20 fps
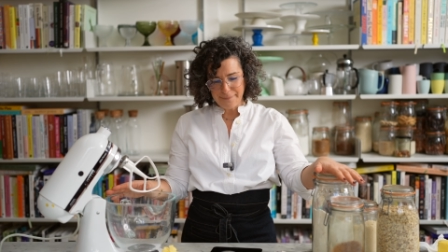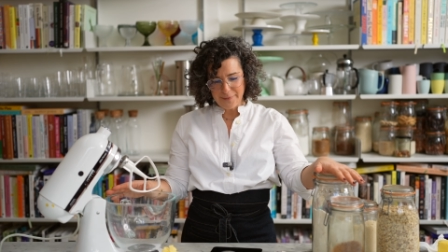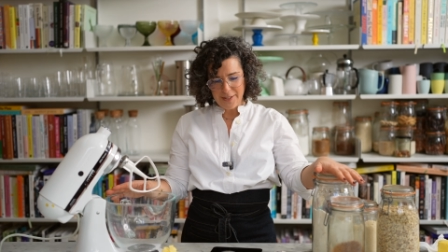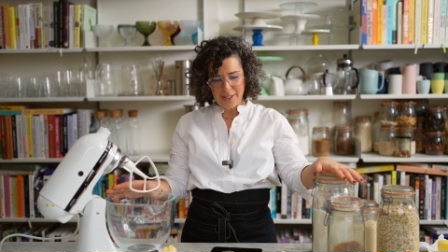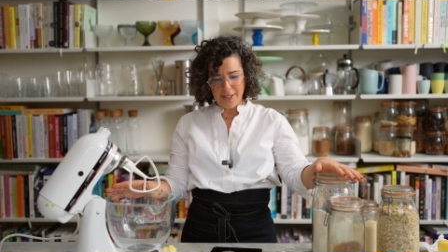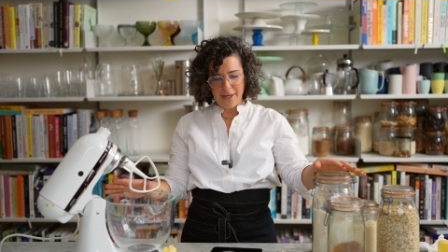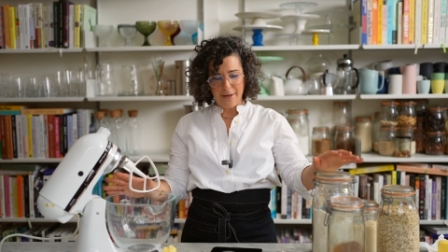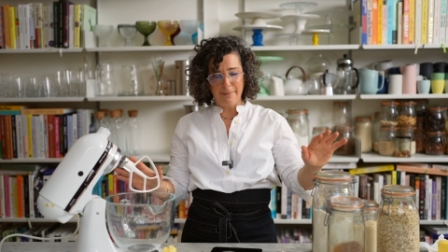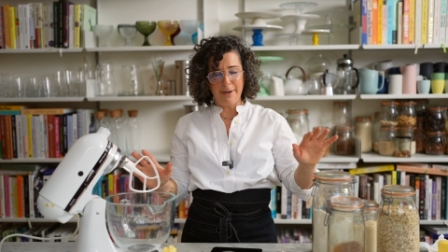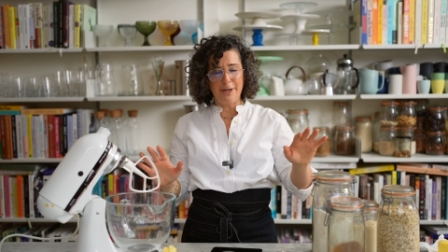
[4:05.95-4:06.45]

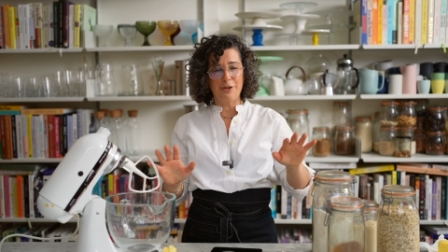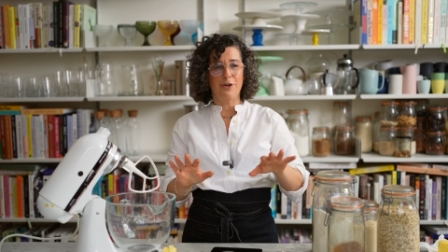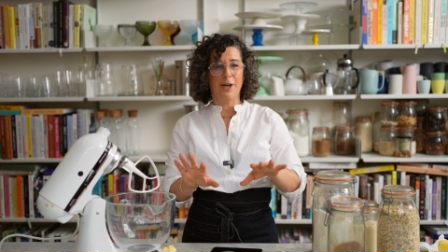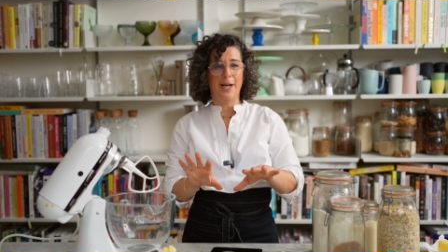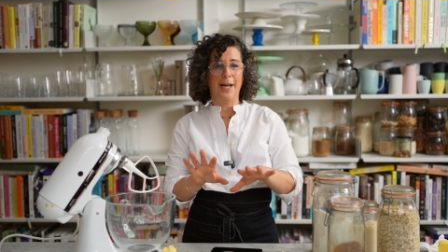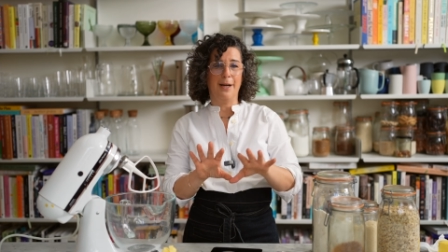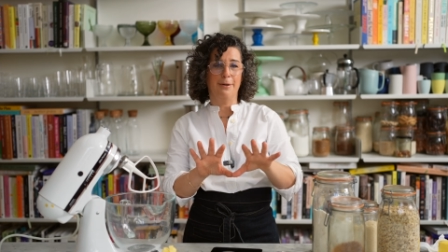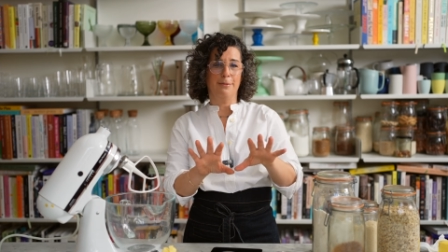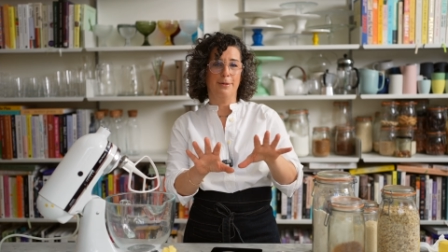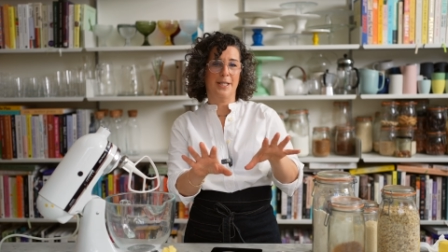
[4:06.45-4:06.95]
So
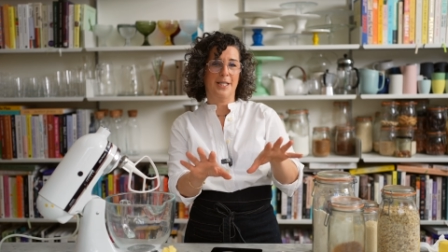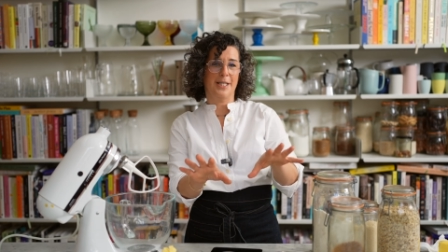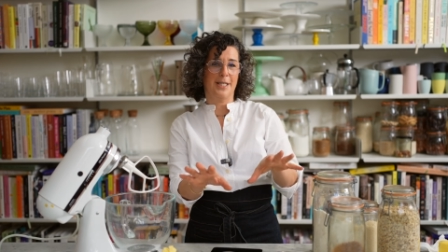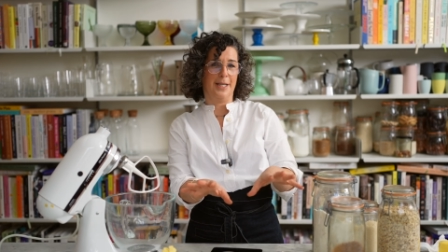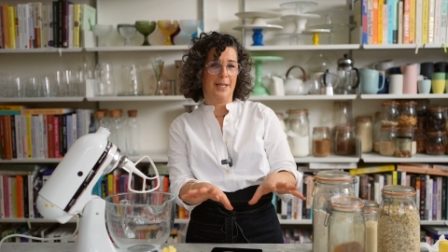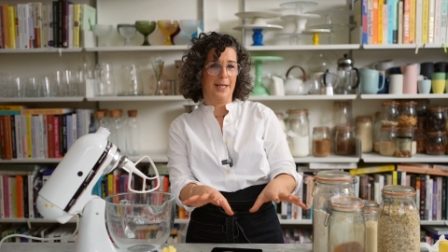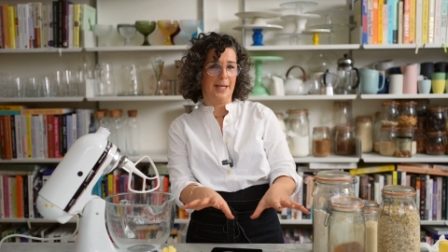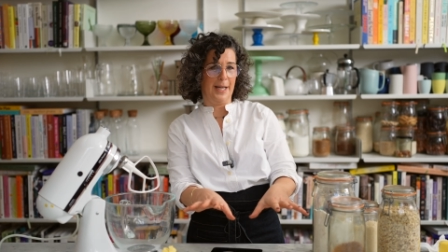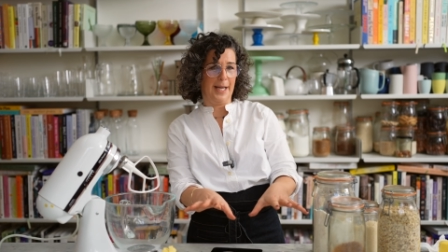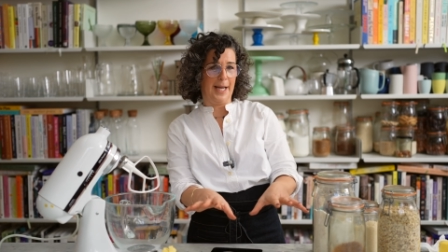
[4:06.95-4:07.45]
measuring out was
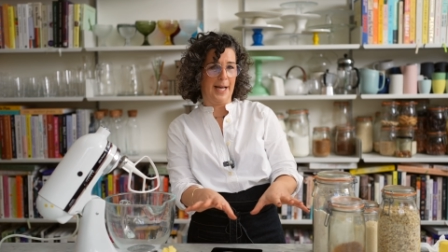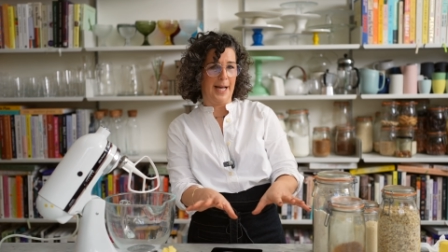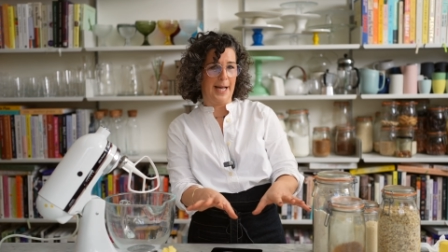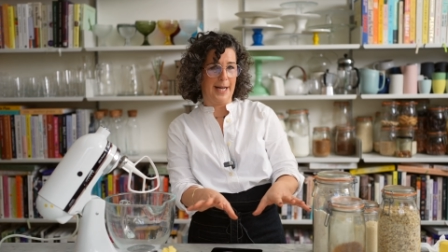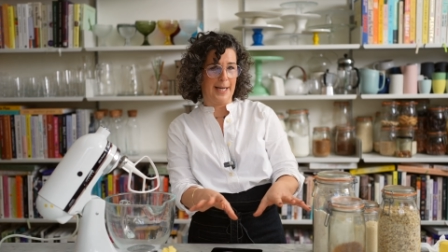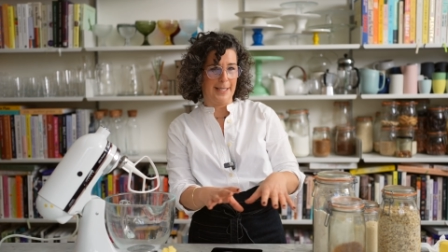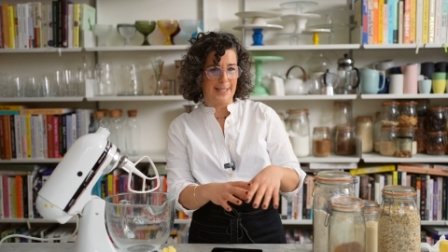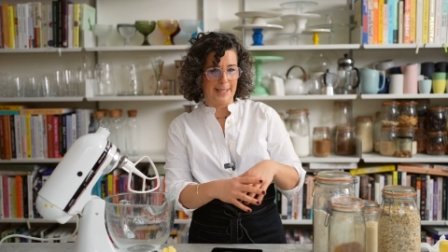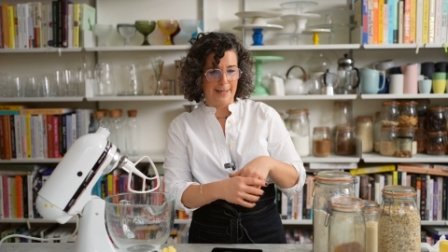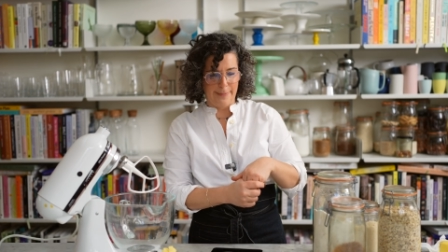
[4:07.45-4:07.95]
slightly
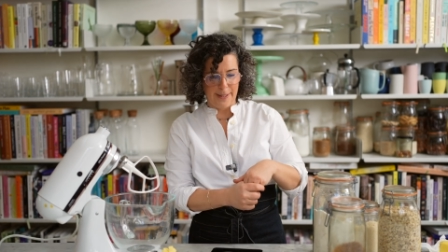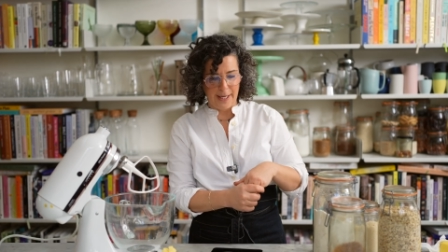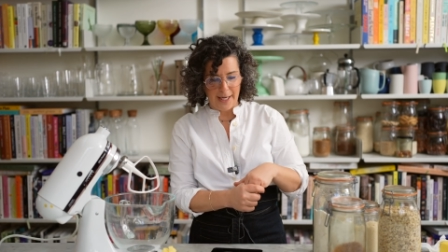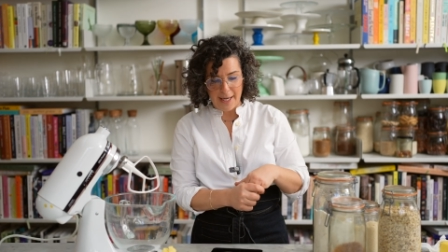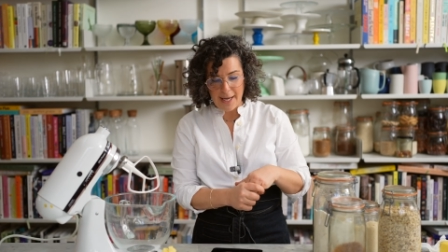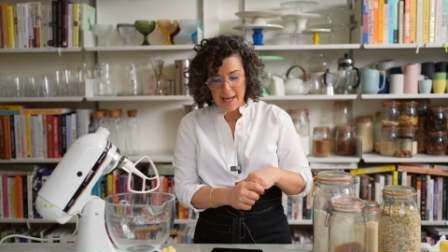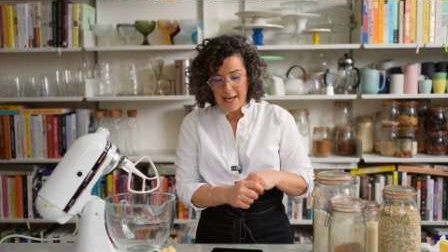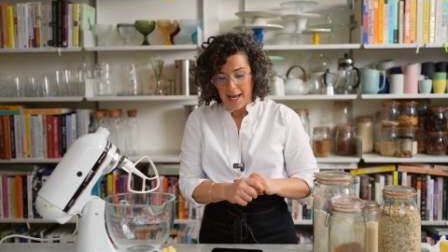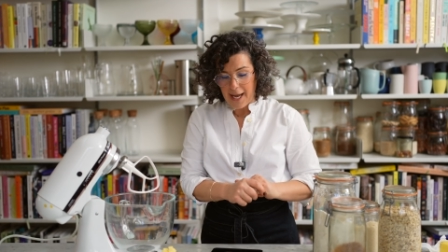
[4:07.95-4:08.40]
academic.